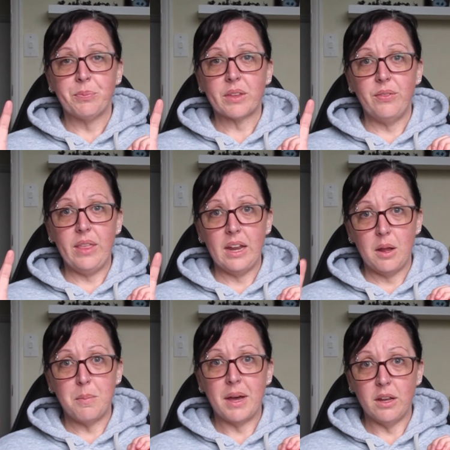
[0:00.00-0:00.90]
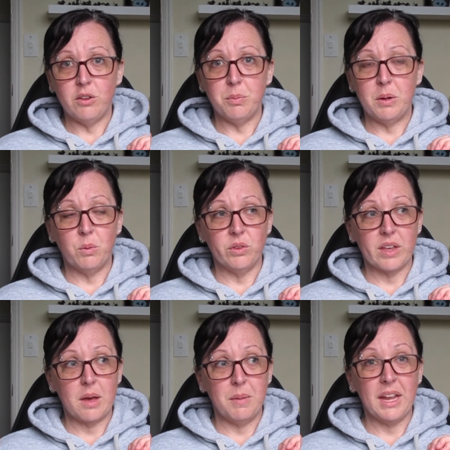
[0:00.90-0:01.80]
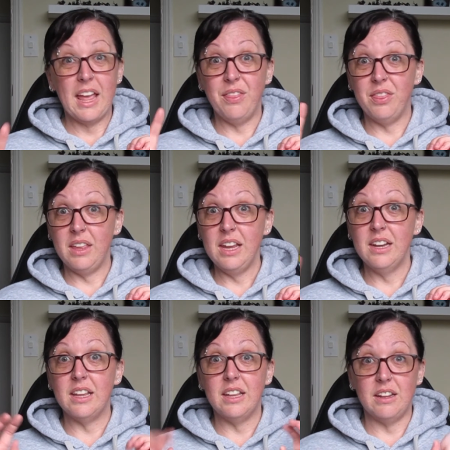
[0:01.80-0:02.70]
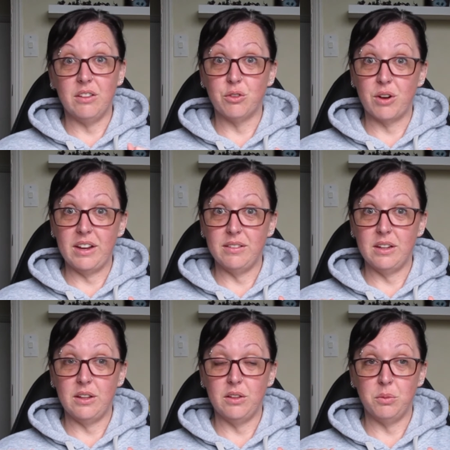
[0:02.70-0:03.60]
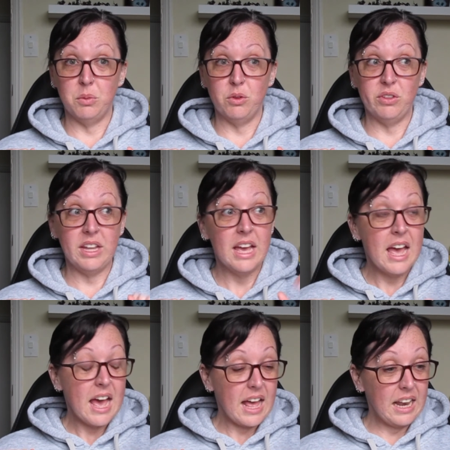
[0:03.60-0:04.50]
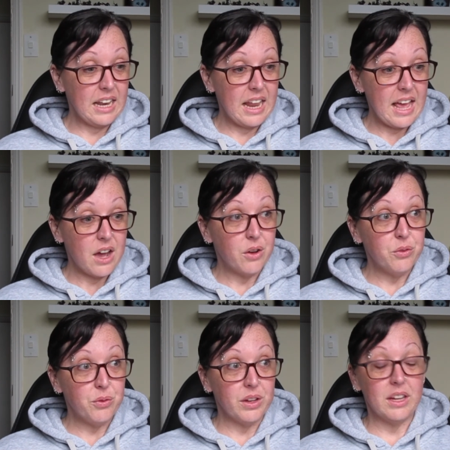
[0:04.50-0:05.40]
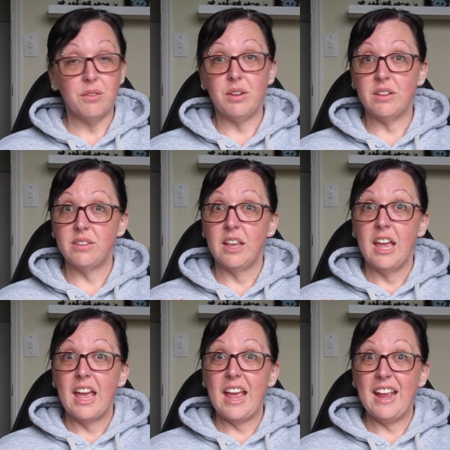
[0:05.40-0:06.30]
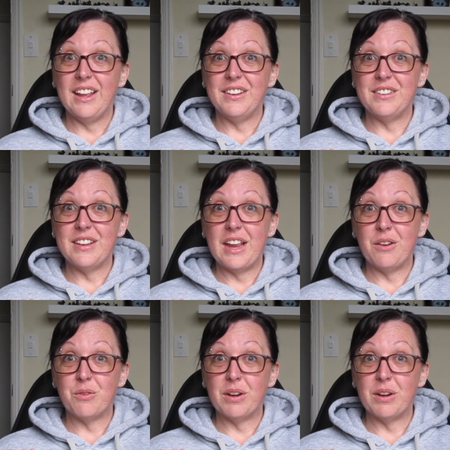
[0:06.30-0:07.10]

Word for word: that a punishment was coming, and then in His grace and His mercy allowed forgiveness and and